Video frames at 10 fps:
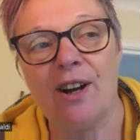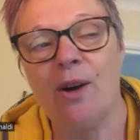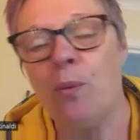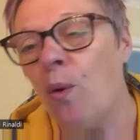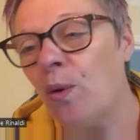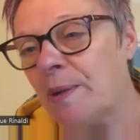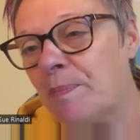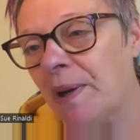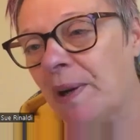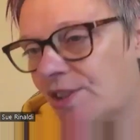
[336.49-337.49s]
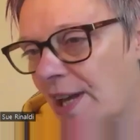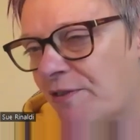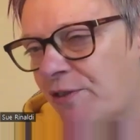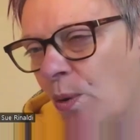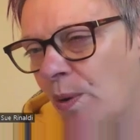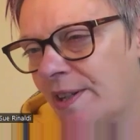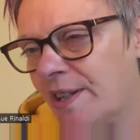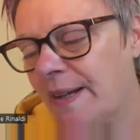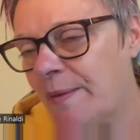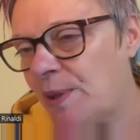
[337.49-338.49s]
awarded by Step Forward,
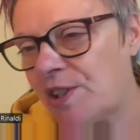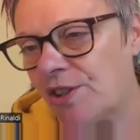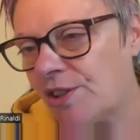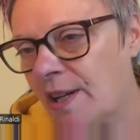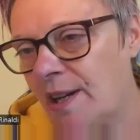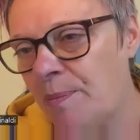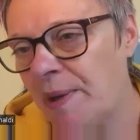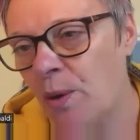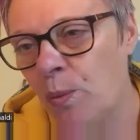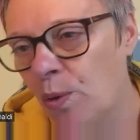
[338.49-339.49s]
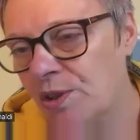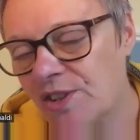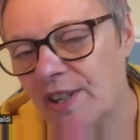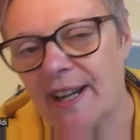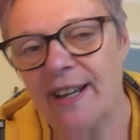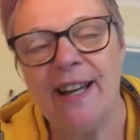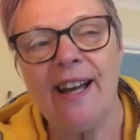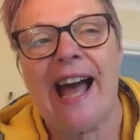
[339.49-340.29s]
which is a big awards thing,